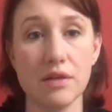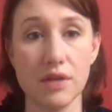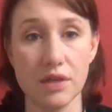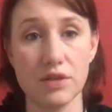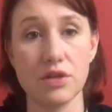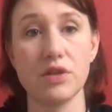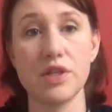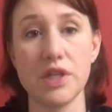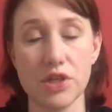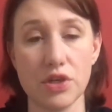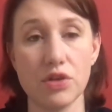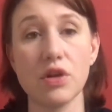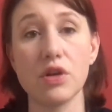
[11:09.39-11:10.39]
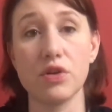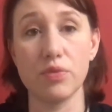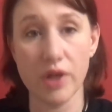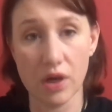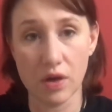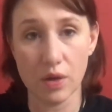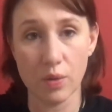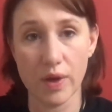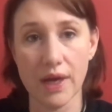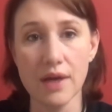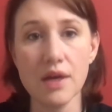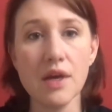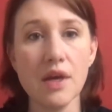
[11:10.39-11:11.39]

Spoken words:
I'd start teaching your dog to recall away.